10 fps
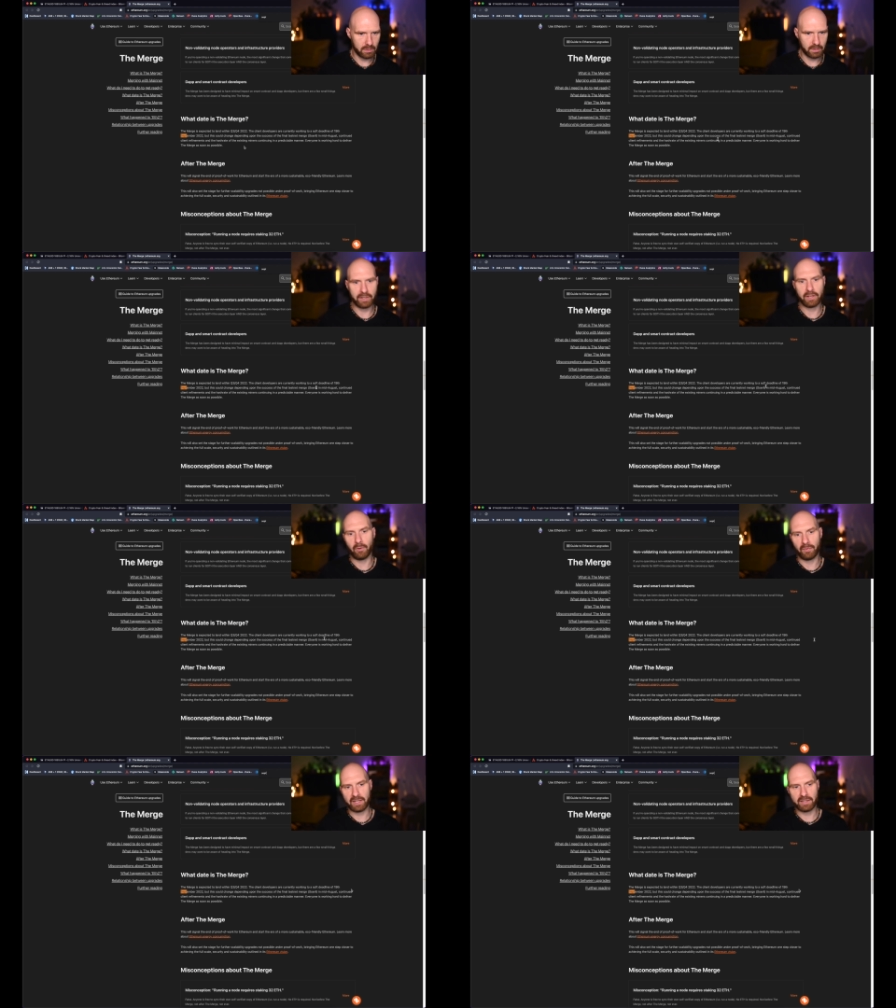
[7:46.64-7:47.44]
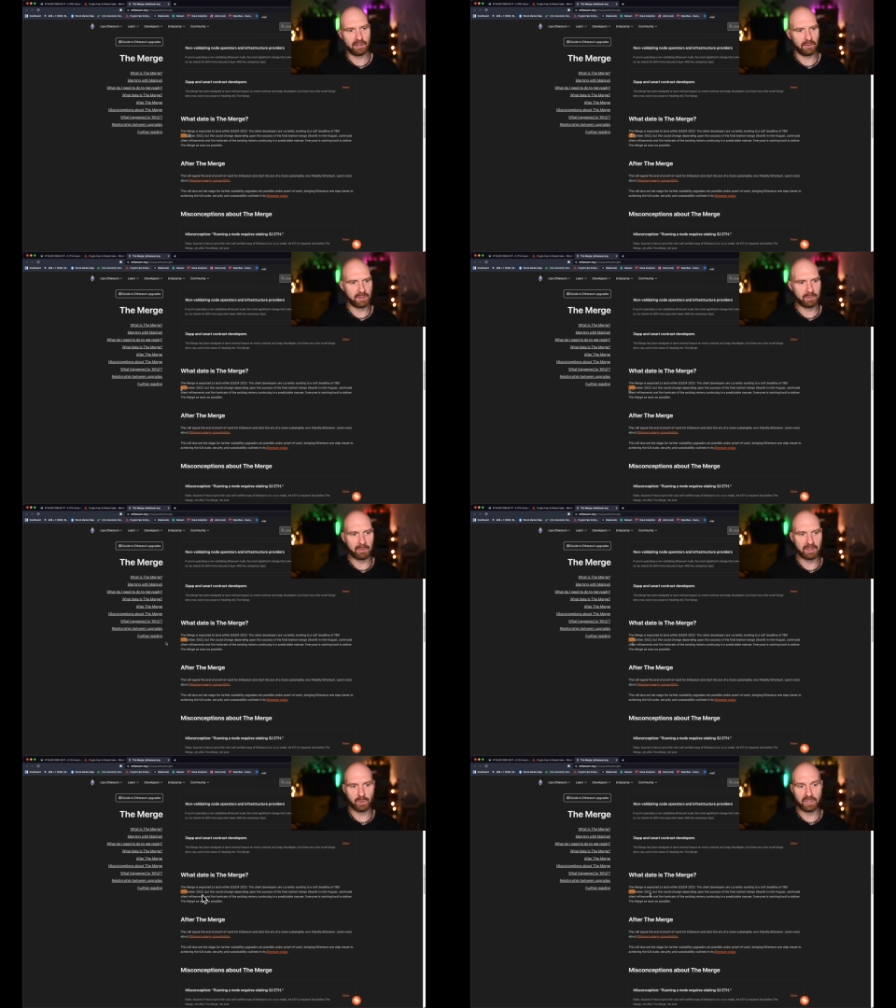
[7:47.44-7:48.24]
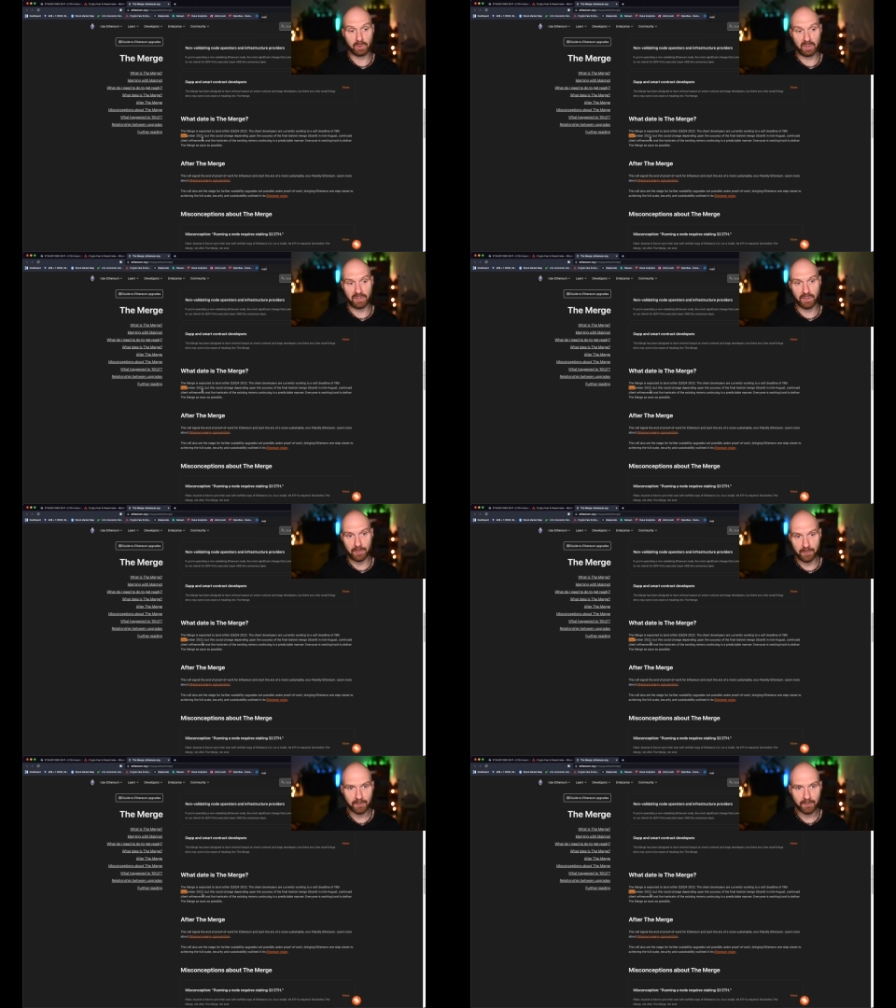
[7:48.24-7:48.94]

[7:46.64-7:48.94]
There you go, 19th of September 2022.